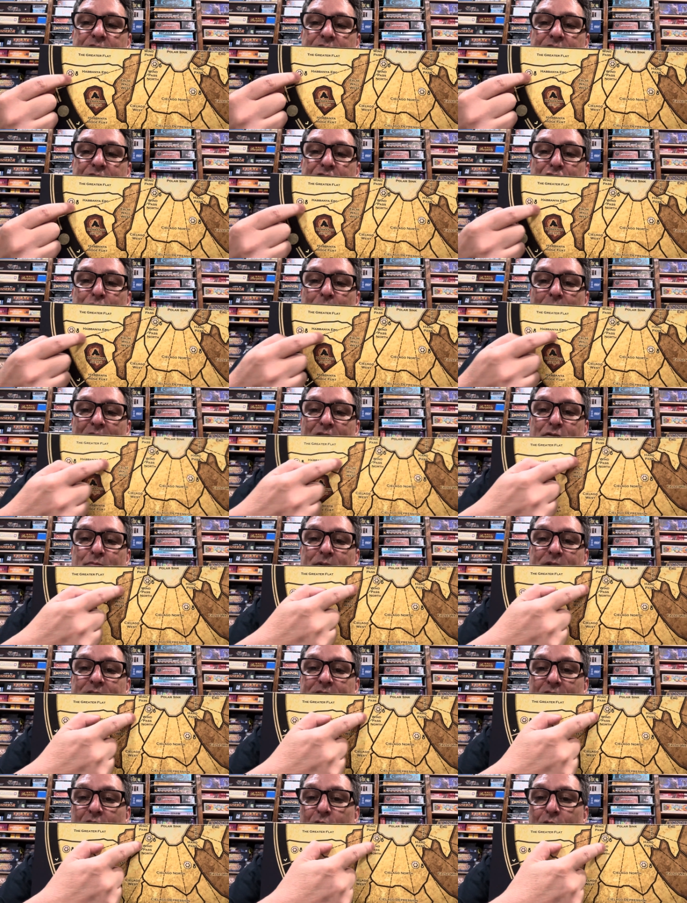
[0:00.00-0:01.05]
this spice,
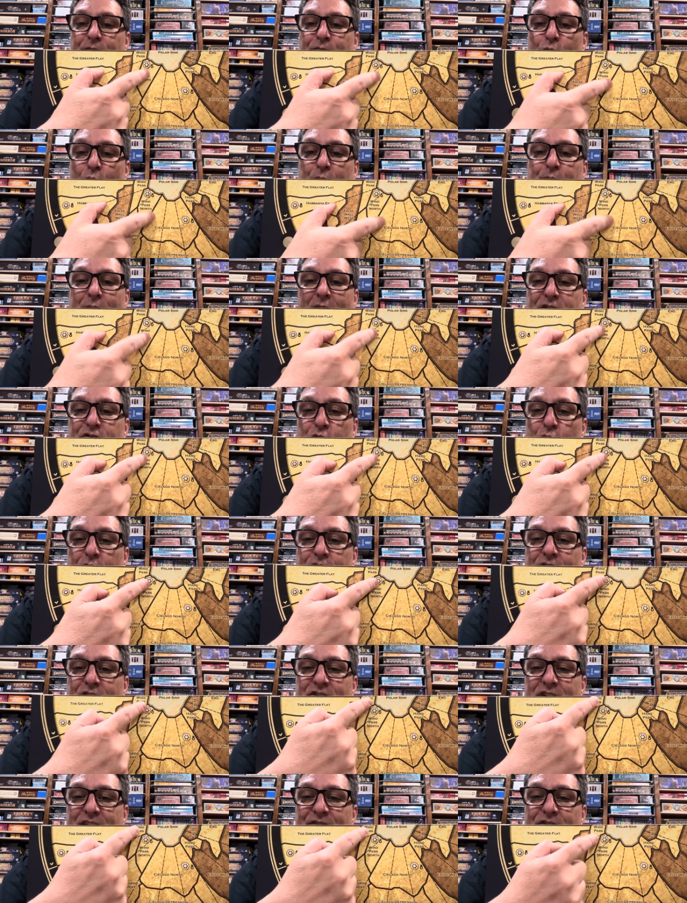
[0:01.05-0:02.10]
but, you know, Wind Pass North
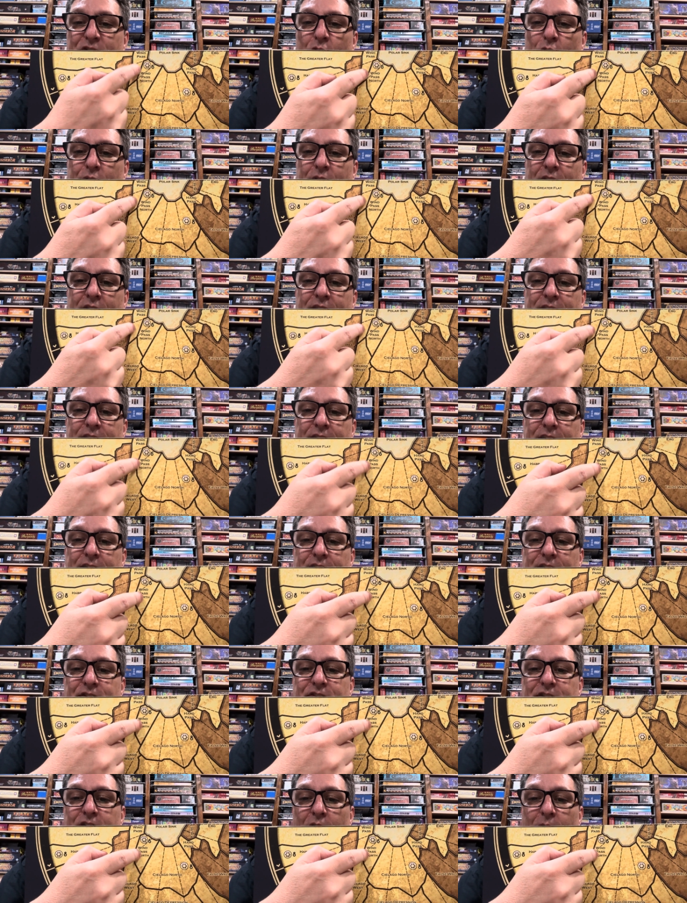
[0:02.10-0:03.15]
doesn't even go there.
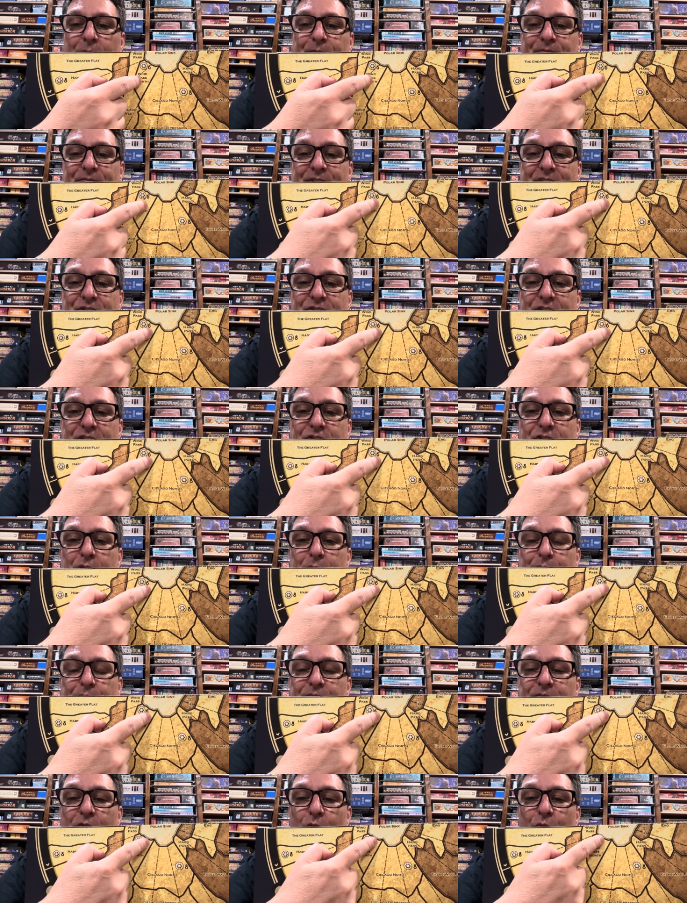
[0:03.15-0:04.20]
So this is a
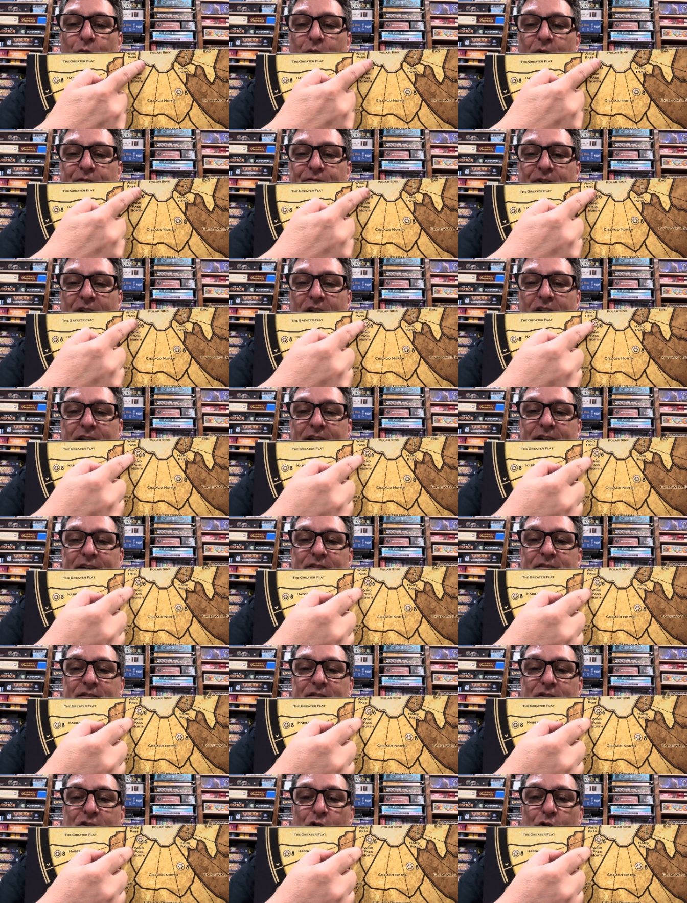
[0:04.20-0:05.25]
fairly
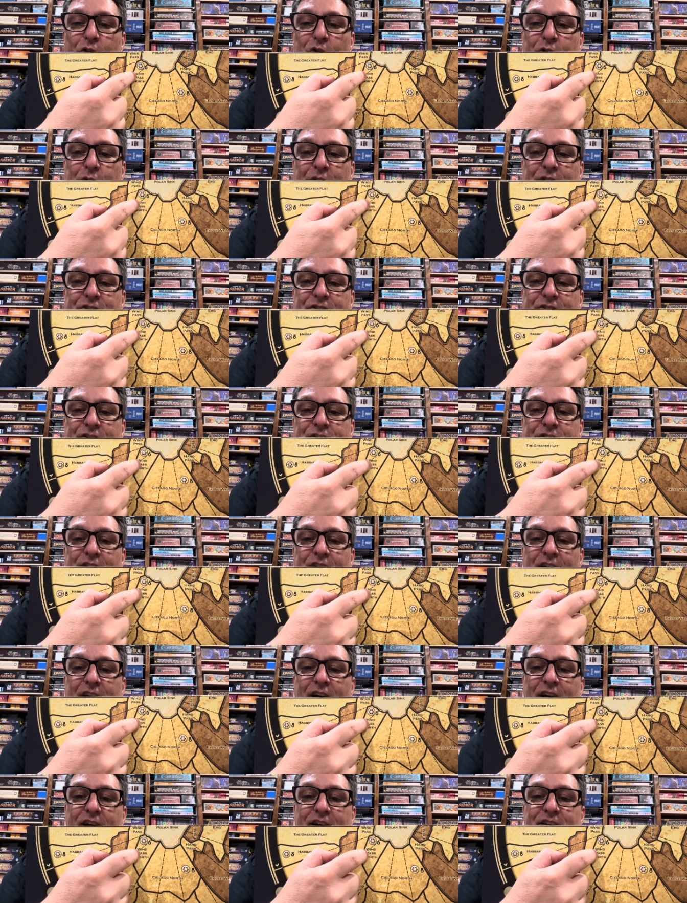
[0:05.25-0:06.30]
ludicrous
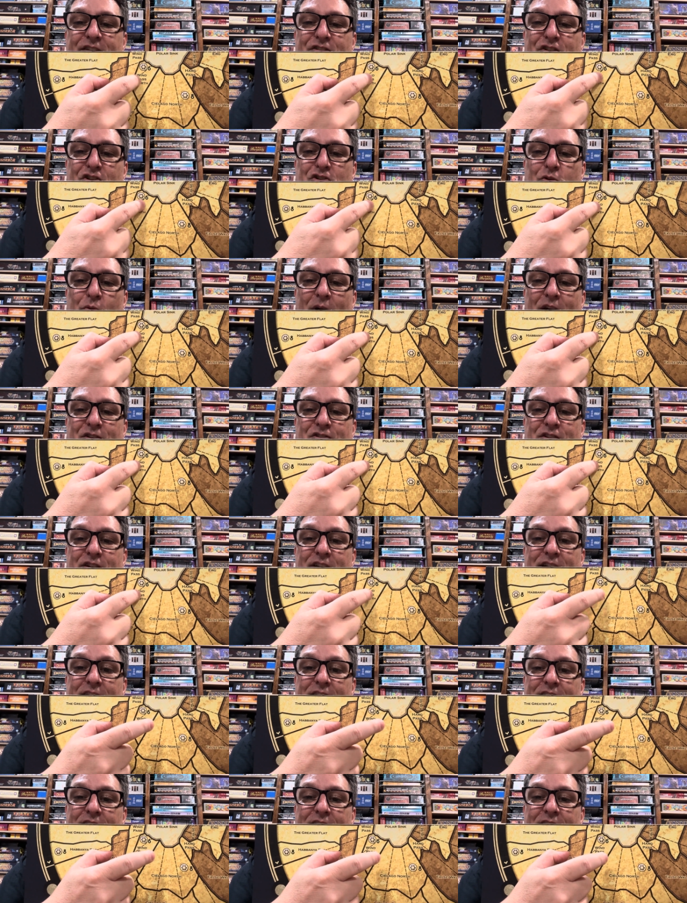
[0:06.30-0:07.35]
uh, situation,
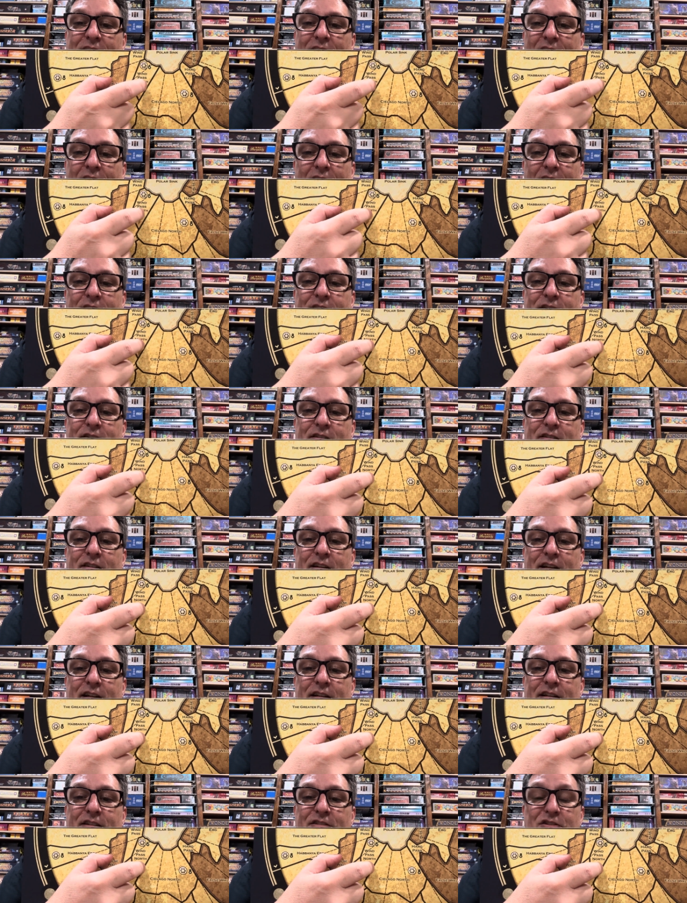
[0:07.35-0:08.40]
and
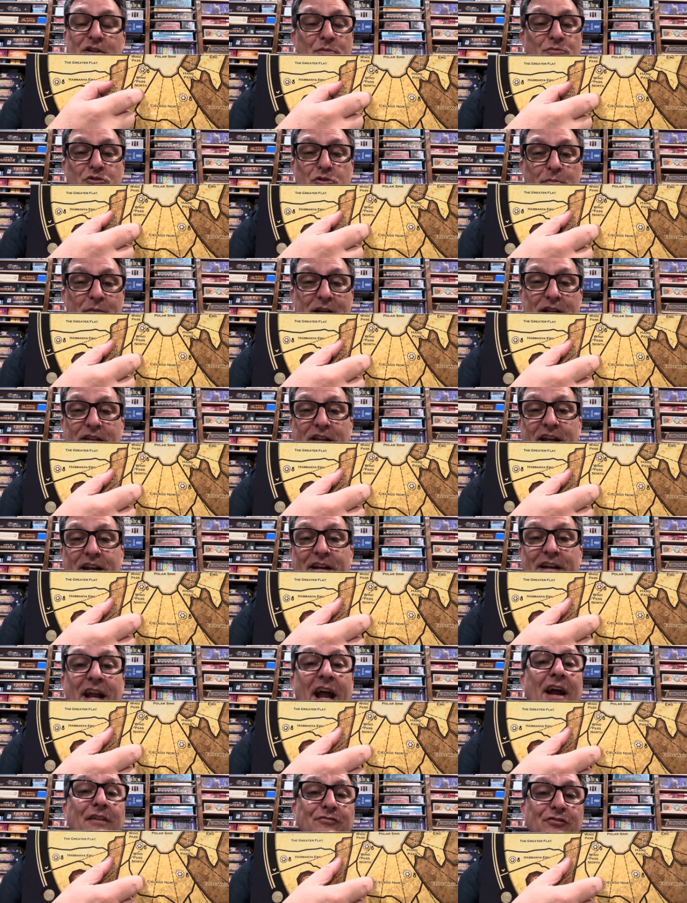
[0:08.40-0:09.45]
it seems to me that in
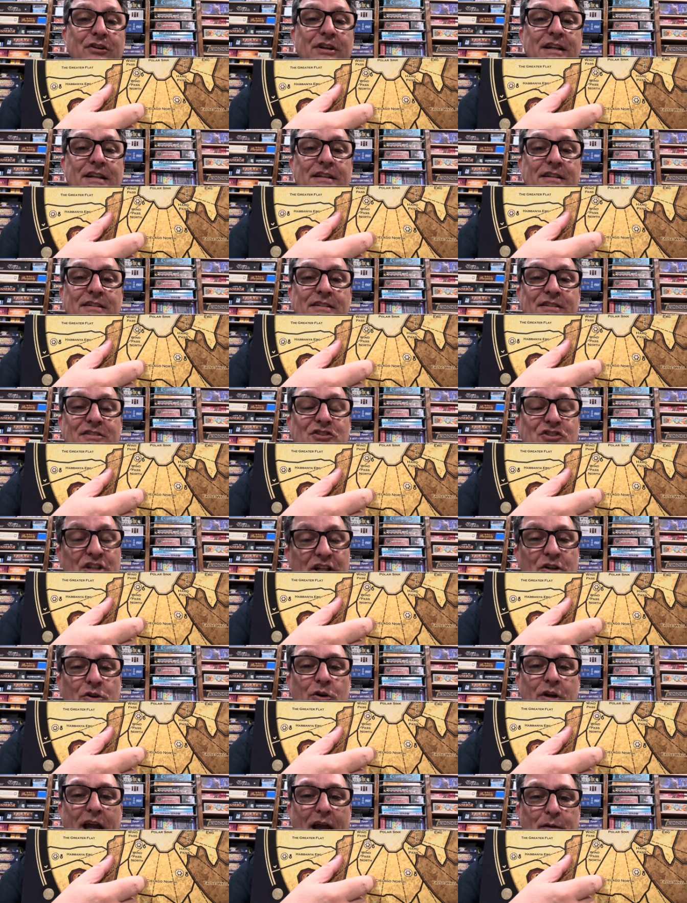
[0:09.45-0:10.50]
every
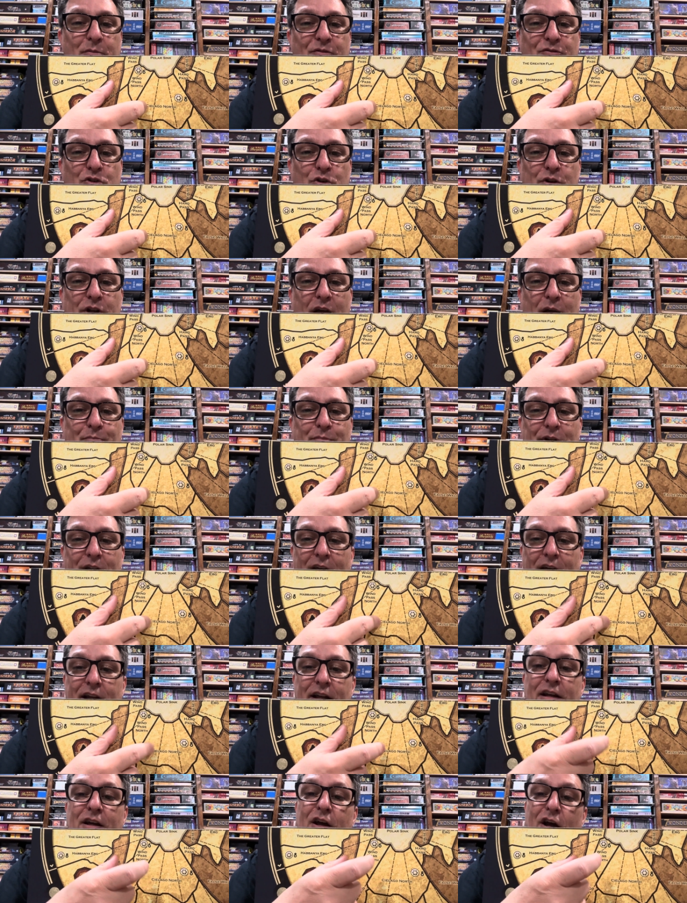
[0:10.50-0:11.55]
single game of Dune I
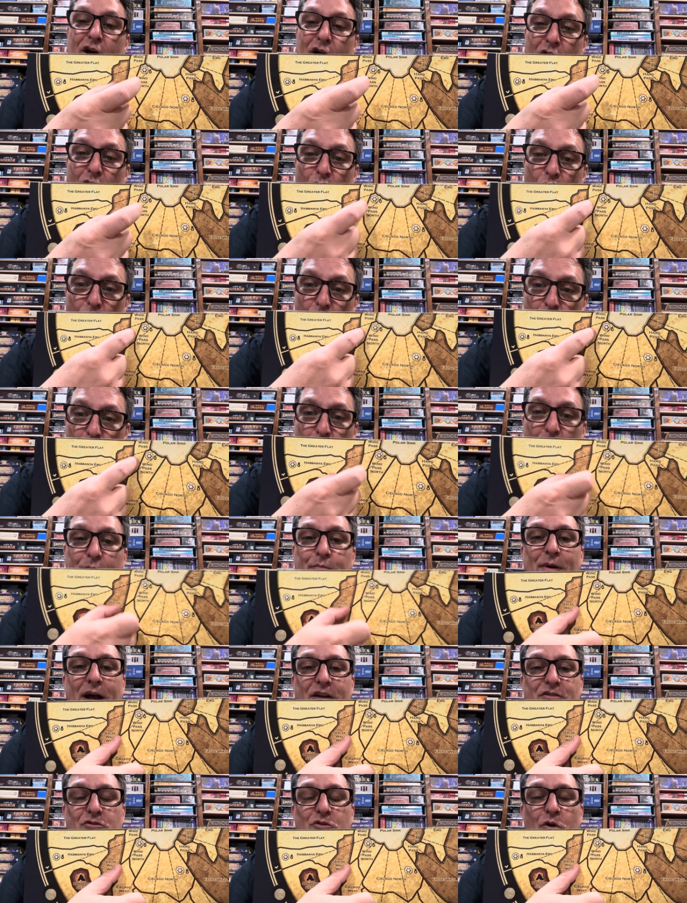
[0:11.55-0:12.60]
play, Wind
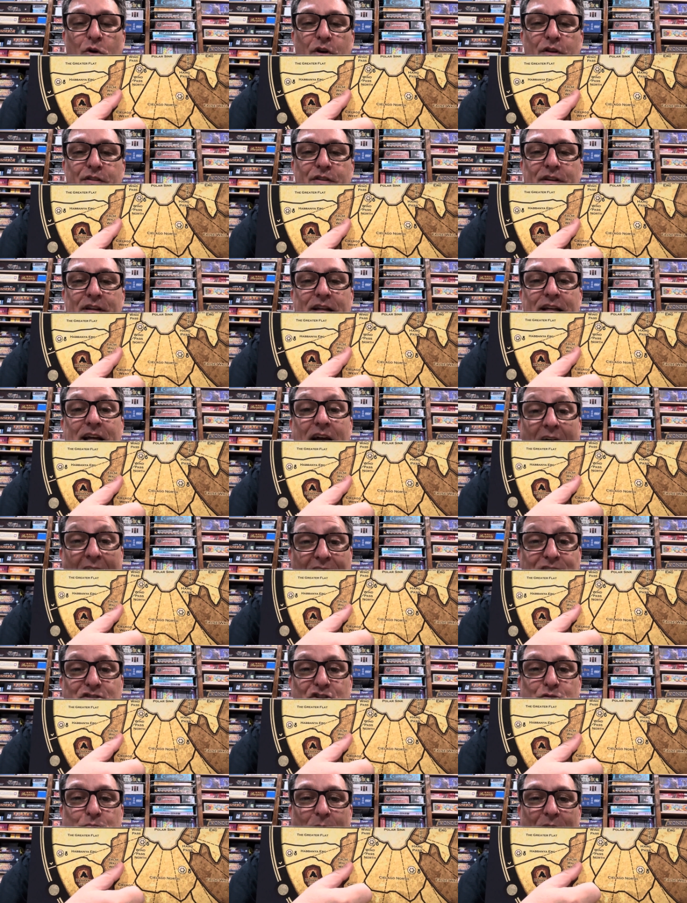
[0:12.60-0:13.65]
Pass North
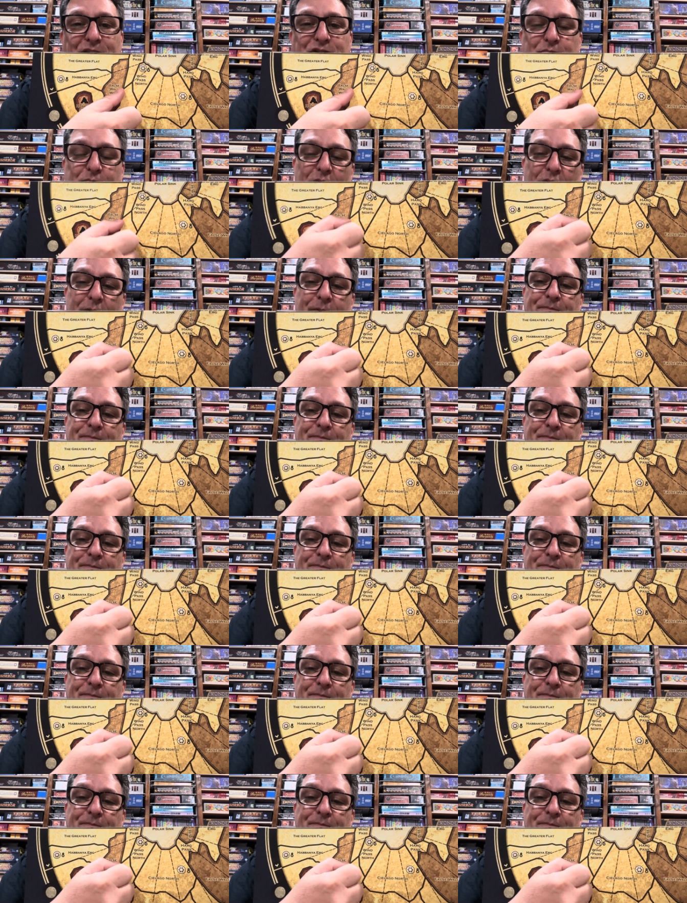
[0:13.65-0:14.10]
has a spice blow.